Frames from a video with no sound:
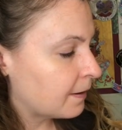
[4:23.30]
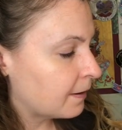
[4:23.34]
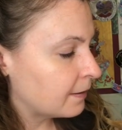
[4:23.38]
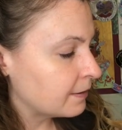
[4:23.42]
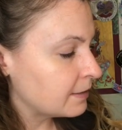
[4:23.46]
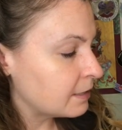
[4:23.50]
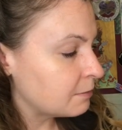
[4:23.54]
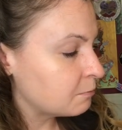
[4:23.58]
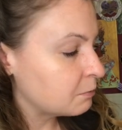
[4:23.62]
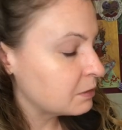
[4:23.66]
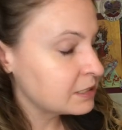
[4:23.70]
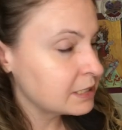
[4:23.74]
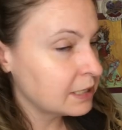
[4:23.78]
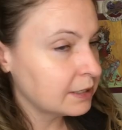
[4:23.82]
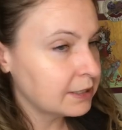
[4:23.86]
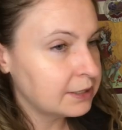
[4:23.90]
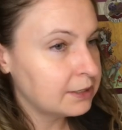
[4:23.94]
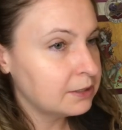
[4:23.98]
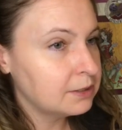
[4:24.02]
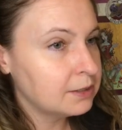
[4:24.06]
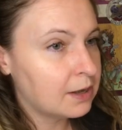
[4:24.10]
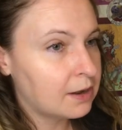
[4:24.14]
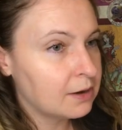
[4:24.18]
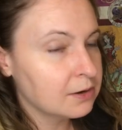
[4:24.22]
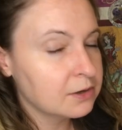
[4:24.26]
it was a little
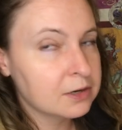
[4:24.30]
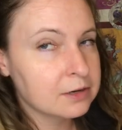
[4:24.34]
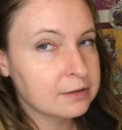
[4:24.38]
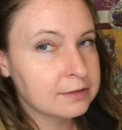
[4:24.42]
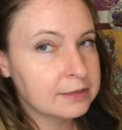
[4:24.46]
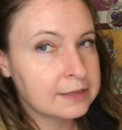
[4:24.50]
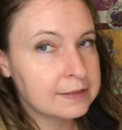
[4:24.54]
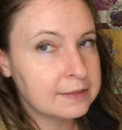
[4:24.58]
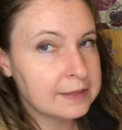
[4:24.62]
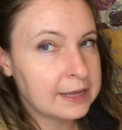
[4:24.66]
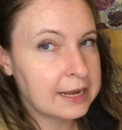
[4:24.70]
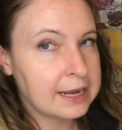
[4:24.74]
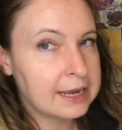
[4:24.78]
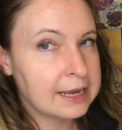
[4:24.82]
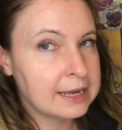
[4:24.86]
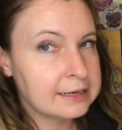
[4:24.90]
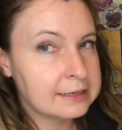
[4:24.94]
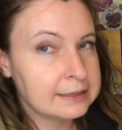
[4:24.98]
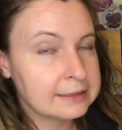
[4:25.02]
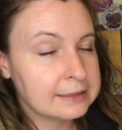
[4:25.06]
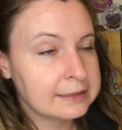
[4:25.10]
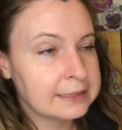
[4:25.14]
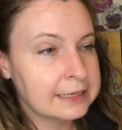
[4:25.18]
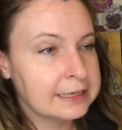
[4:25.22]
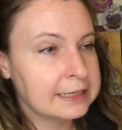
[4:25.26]
longer than that.
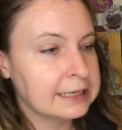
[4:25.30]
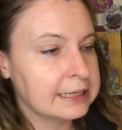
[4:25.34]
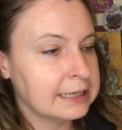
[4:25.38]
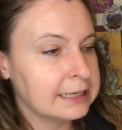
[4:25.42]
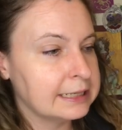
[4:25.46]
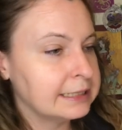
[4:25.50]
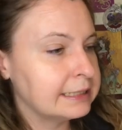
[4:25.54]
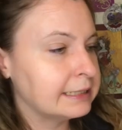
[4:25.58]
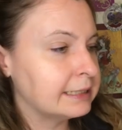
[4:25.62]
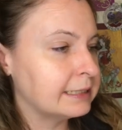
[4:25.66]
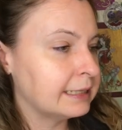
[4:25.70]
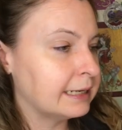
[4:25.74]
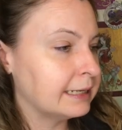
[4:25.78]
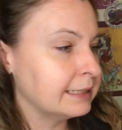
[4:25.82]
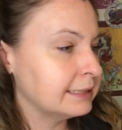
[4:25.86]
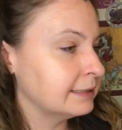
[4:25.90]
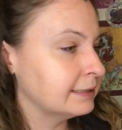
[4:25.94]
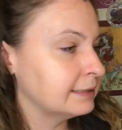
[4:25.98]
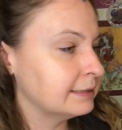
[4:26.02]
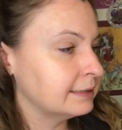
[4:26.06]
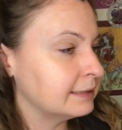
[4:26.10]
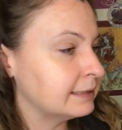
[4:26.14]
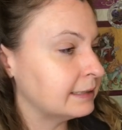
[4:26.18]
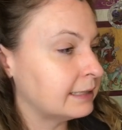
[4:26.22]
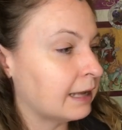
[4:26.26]
Like I, I
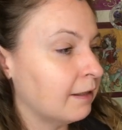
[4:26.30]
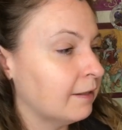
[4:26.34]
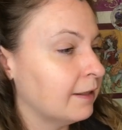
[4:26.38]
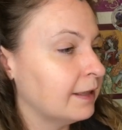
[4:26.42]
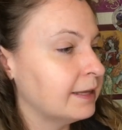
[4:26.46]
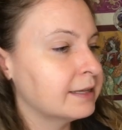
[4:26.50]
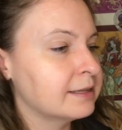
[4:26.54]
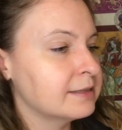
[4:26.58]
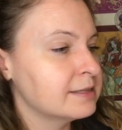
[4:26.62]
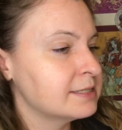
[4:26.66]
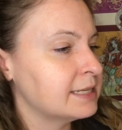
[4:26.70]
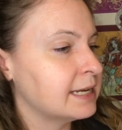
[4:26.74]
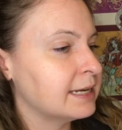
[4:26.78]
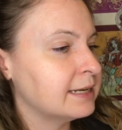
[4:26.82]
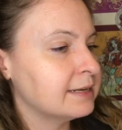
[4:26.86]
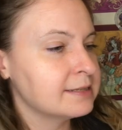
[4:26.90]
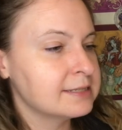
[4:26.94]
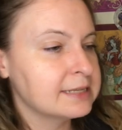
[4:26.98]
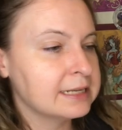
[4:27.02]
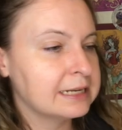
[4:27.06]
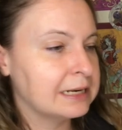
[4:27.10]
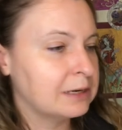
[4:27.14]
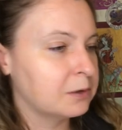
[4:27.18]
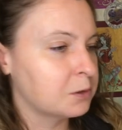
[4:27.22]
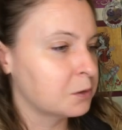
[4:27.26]
all I can say is
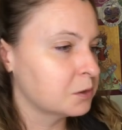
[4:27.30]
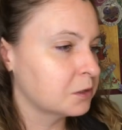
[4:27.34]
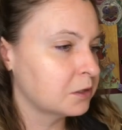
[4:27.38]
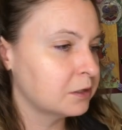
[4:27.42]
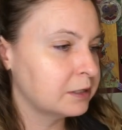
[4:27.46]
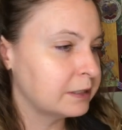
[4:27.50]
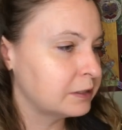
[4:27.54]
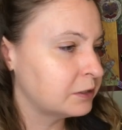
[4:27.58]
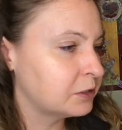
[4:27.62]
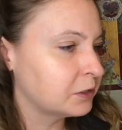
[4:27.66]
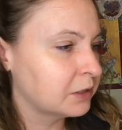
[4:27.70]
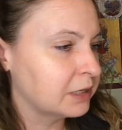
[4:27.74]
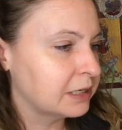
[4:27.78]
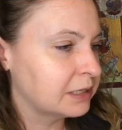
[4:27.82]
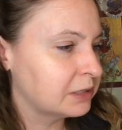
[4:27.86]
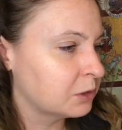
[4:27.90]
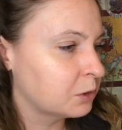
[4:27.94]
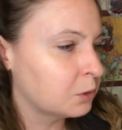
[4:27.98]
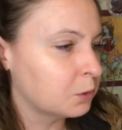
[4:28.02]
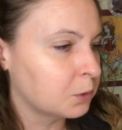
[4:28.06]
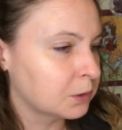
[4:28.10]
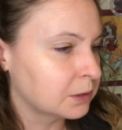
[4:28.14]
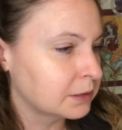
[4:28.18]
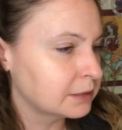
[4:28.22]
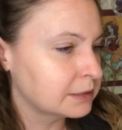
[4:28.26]
that I ordered it during the
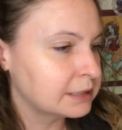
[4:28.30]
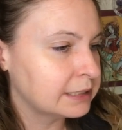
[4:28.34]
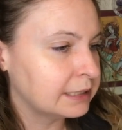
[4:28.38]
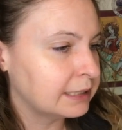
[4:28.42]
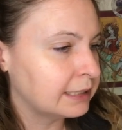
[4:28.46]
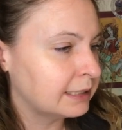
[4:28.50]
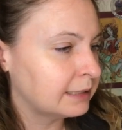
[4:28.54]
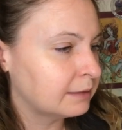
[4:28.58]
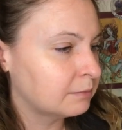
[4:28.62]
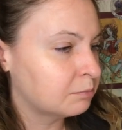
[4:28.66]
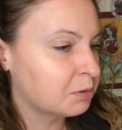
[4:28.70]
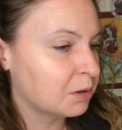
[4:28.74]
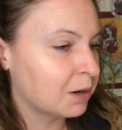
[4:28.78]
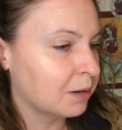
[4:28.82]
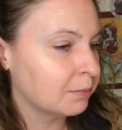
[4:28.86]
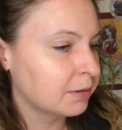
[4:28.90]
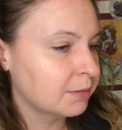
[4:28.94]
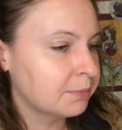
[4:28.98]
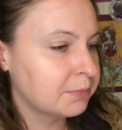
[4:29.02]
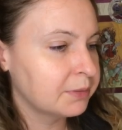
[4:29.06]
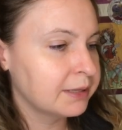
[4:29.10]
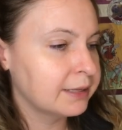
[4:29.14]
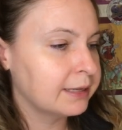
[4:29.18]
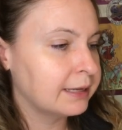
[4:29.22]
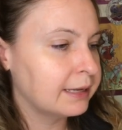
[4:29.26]
quarantine,
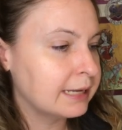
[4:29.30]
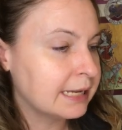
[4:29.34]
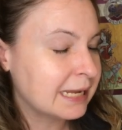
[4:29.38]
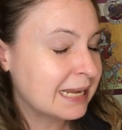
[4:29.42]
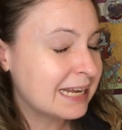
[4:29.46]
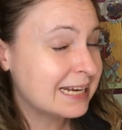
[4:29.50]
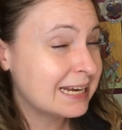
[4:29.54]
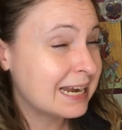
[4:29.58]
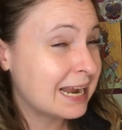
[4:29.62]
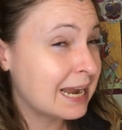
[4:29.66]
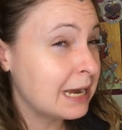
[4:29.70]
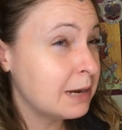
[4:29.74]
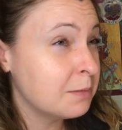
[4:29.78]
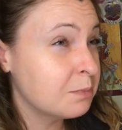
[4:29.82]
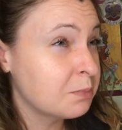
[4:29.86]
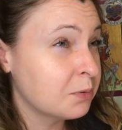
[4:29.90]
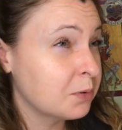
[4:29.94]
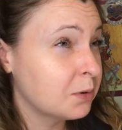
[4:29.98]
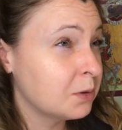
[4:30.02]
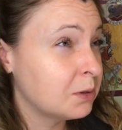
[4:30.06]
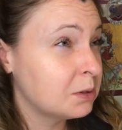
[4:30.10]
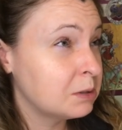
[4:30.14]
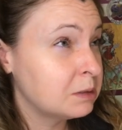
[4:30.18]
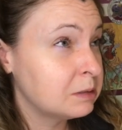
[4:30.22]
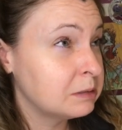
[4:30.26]
probably in
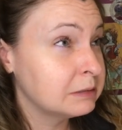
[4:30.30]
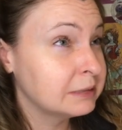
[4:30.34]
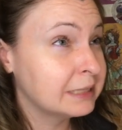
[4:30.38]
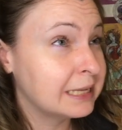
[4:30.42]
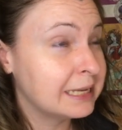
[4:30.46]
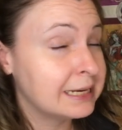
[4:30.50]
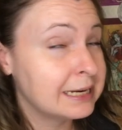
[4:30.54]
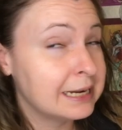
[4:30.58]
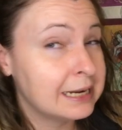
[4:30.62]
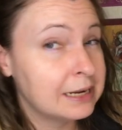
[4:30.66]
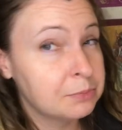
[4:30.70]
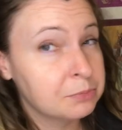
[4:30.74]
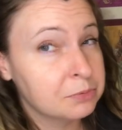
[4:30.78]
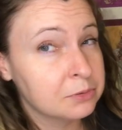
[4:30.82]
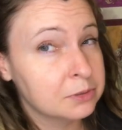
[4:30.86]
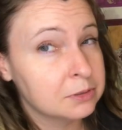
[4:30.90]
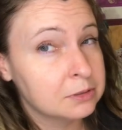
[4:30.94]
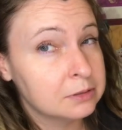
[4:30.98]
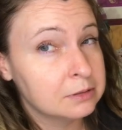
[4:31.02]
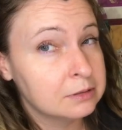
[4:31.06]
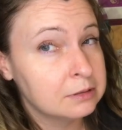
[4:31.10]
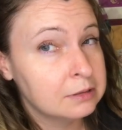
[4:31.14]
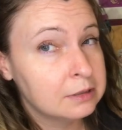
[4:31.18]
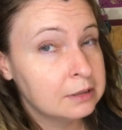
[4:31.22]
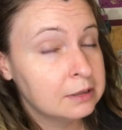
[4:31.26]
April, late
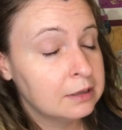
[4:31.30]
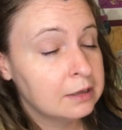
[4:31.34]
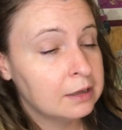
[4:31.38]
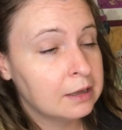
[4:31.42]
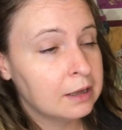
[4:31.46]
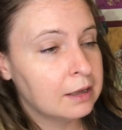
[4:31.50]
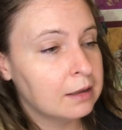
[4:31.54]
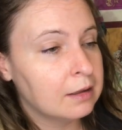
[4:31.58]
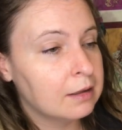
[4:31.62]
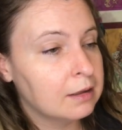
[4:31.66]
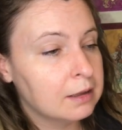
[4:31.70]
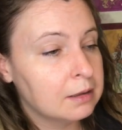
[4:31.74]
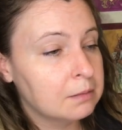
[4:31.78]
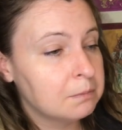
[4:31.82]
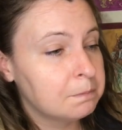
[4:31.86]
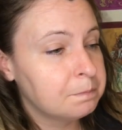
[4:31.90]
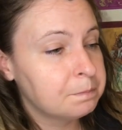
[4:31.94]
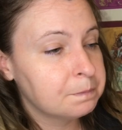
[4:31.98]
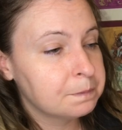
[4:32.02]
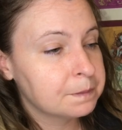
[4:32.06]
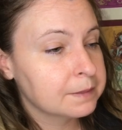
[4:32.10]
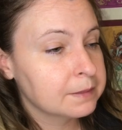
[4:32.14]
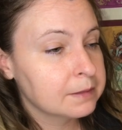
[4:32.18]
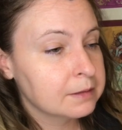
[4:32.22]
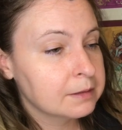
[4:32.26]
April. Um,